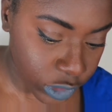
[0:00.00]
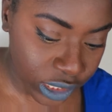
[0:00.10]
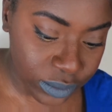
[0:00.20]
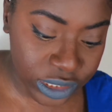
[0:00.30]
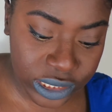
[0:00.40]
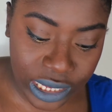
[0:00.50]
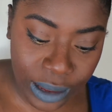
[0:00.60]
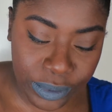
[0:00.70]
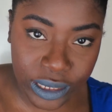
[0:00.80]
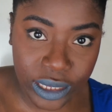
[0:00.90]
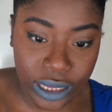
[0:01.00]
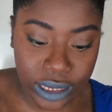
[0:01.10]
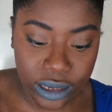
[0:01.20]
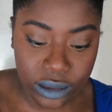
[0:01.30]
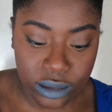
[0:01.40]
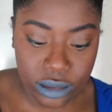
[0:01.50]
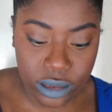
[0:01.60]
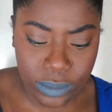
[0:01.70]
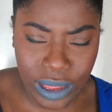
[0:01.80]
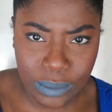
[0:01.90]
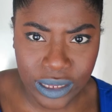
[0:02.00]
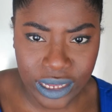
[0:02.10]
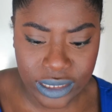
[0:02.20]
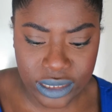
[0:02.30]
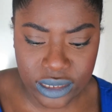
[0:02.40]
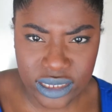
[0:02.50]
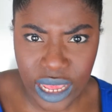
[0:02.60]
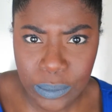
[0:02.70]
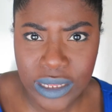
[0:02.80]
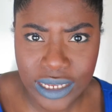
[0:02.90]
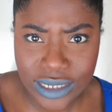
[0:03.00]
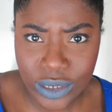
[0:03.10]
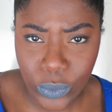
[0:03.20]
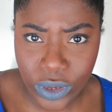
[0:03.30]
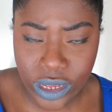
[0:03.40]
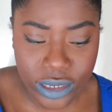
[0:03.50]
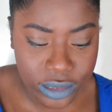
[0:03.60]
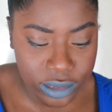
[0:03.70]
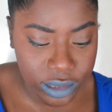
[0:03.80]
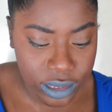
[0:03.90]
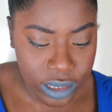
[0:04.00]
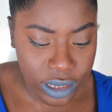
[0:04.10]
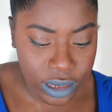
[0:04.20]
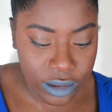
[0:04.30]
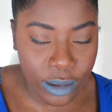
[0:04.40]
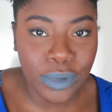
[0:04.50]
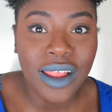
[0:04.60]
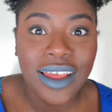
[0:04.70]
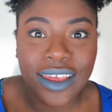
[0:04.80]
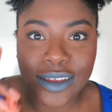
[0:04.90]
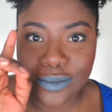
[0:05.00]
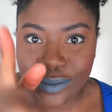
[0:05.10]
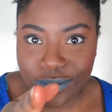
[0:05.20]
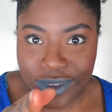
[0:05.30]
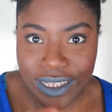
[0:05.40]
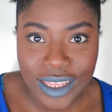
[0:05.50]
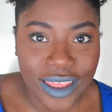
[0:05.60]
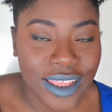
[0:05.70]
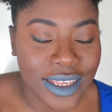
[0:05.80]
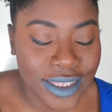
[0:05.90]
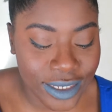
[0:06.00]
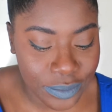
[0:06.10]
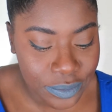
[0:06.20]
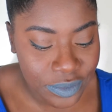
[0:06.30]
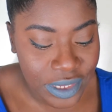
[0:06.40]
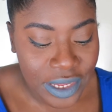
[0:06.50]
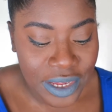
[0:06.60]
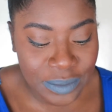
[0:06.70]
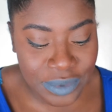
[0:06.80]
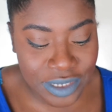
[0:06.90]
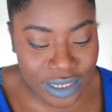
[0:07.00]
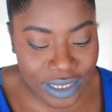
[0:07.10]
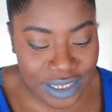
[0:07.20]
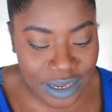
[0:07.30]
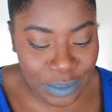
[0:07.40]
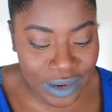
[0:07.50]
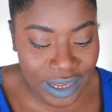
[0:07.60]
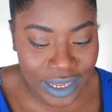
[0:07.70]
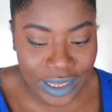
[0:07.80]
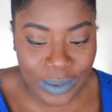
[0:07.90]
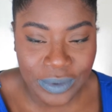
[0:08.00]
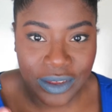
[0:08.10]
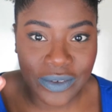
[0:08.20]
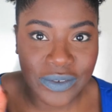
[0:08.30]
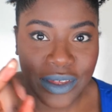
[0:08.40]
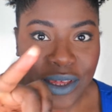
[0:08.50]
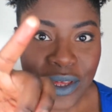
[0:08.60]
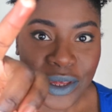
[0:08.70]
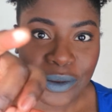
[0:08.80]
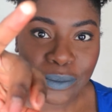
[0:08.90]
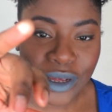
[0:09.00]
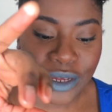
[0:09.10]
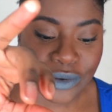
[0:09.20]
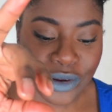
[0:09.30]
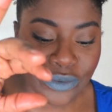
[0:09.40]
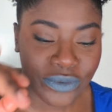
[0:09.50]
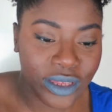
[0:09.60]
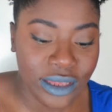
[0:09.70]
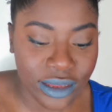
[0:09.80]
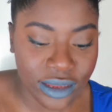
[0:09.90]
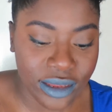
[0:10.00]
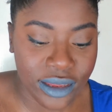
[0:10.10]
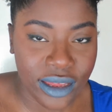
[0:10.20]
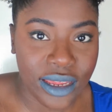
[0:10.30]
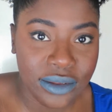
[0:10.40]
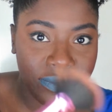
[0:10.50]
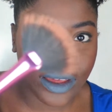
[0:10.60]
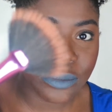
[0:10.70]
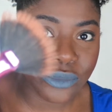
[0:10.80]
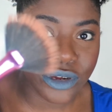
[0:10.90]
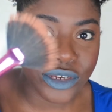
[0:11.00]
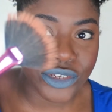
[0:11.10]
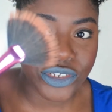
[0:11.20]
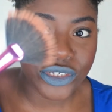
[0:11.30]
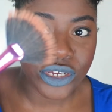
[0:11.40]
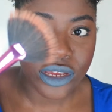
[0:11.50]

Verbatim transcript: Like I'm just applicating it. I'm applicating? Is applicating a word? applying, that's it. I'm just applying it with my ring finger and a fan brush.